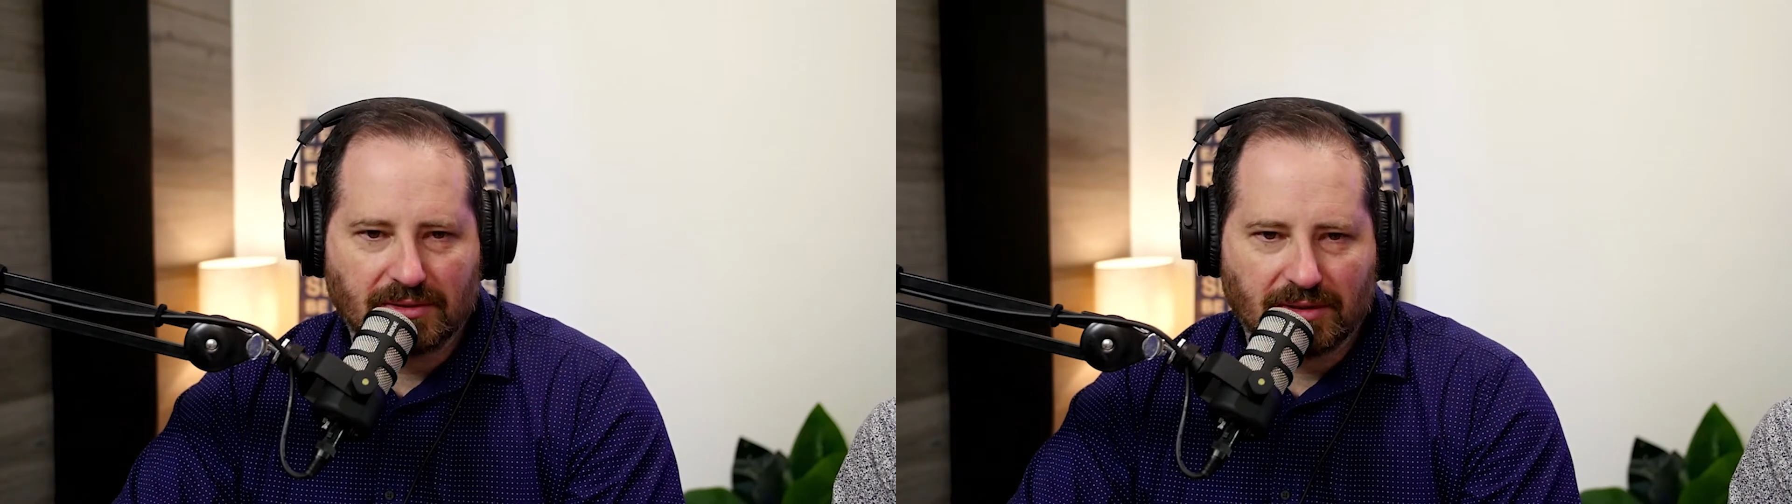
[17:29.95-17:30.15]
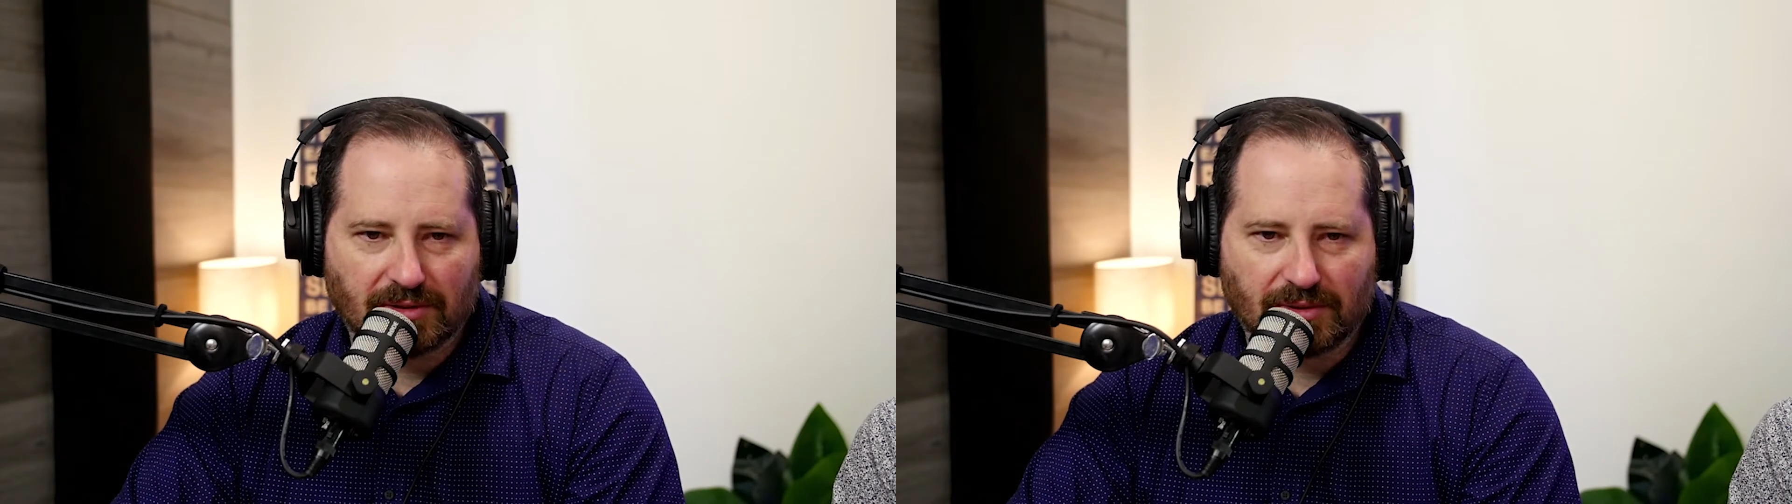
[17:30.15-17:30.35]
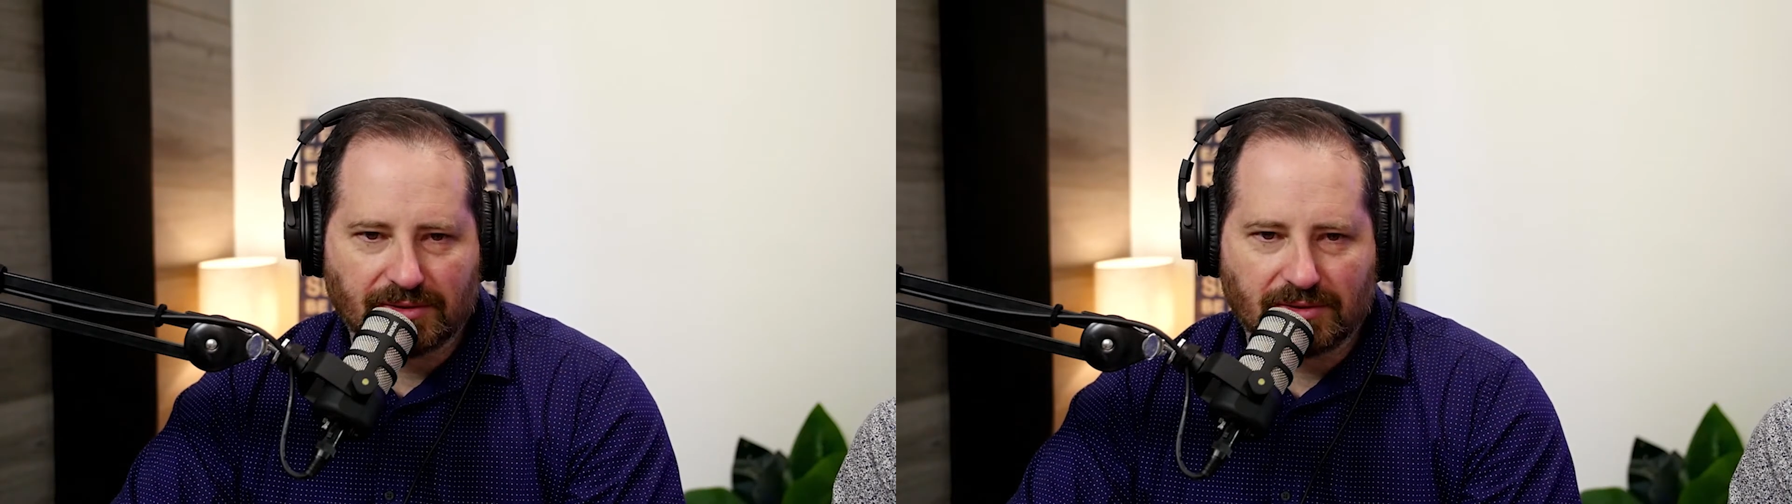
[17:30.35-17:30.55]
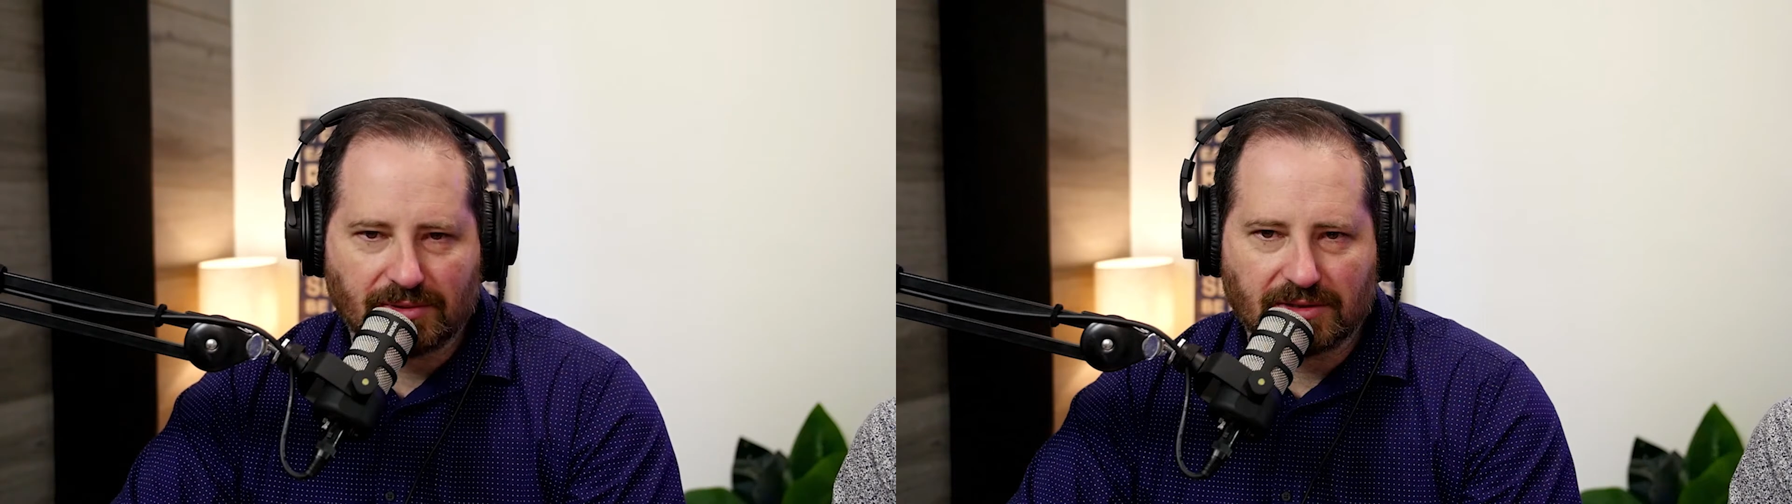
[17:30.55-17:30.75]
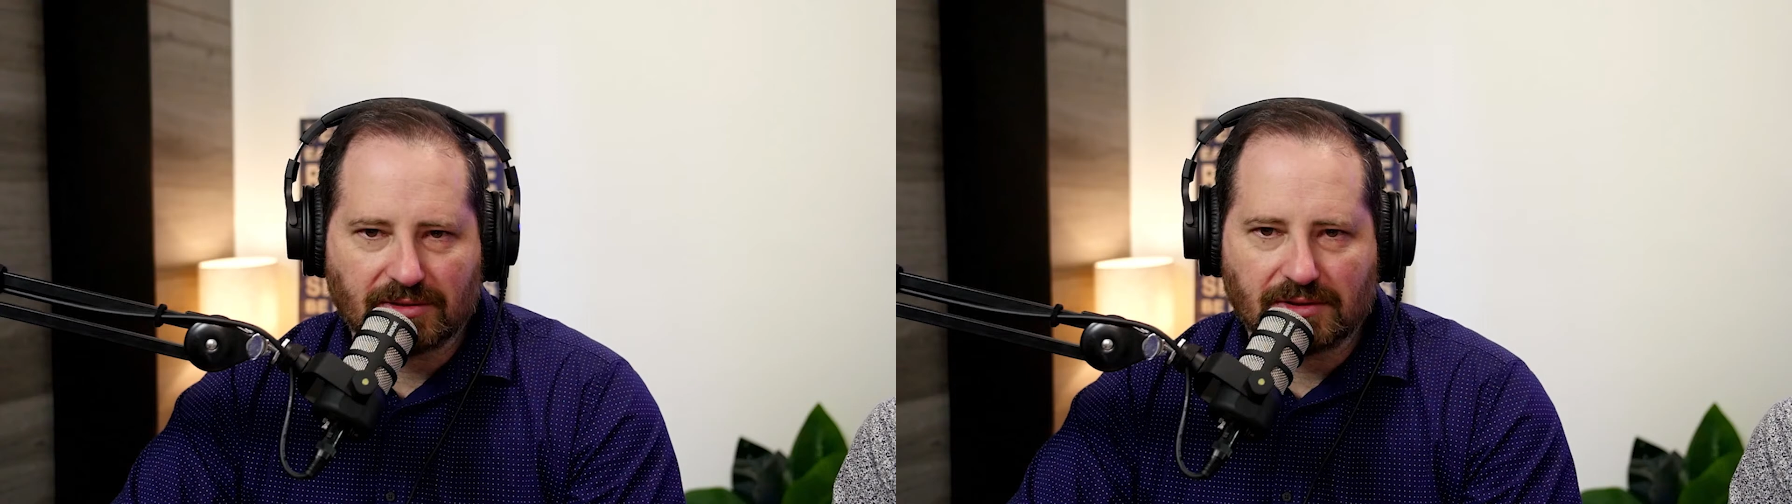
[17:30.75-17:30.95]
the
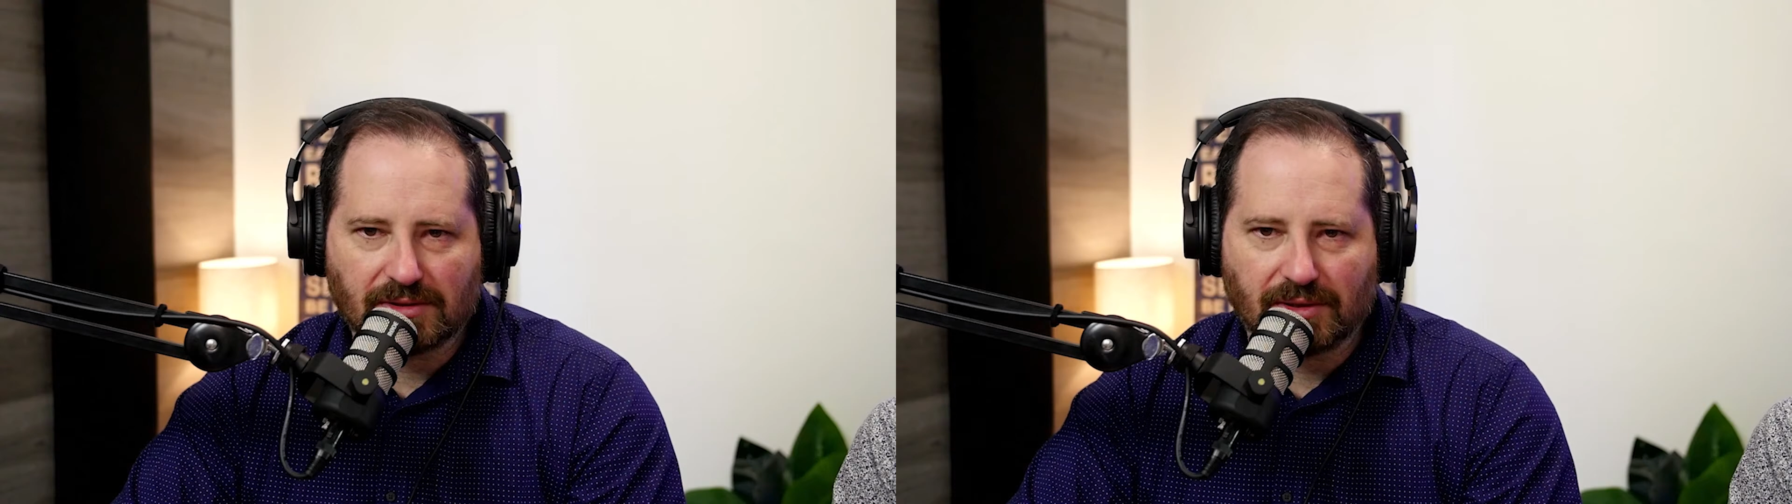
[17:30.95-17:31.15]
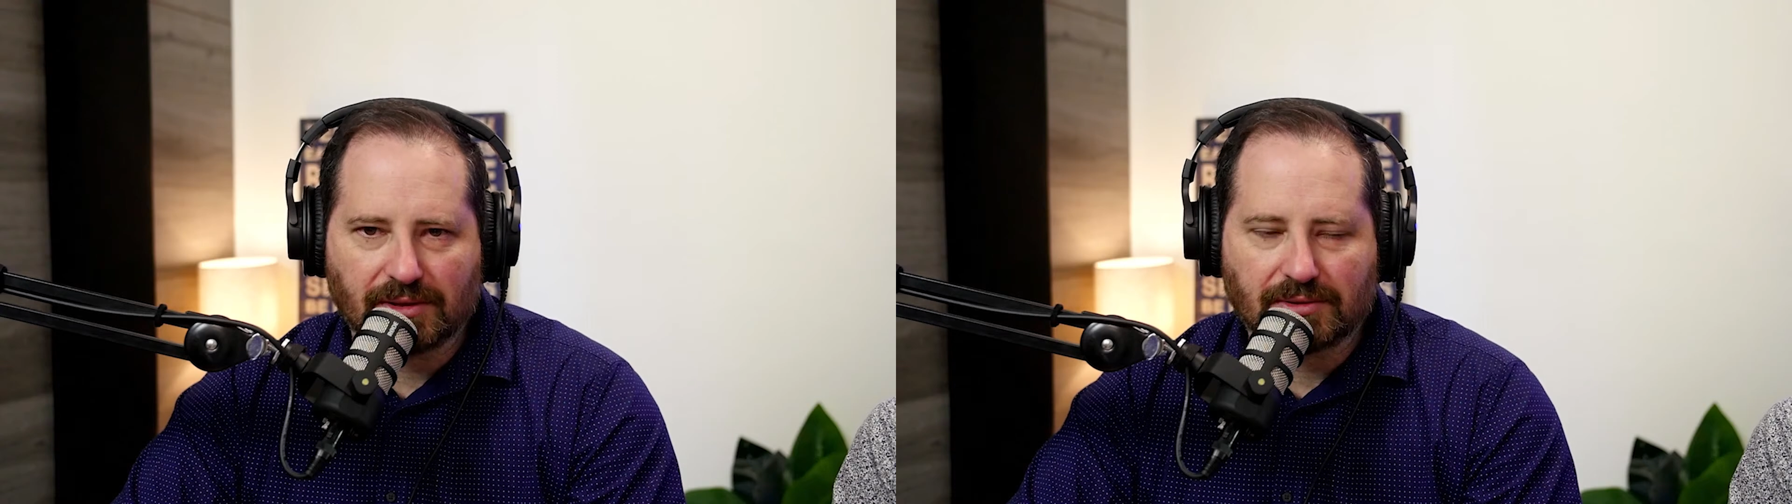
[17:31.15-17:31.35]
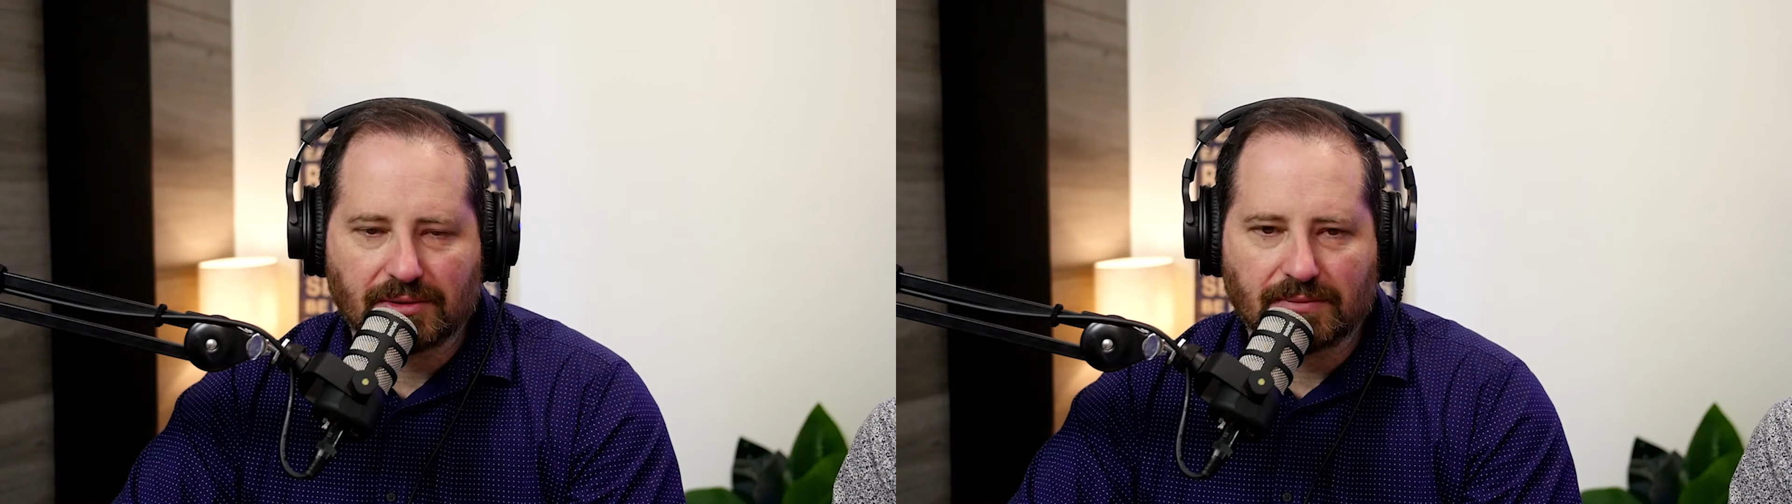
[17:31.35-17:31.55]
rest of your client group.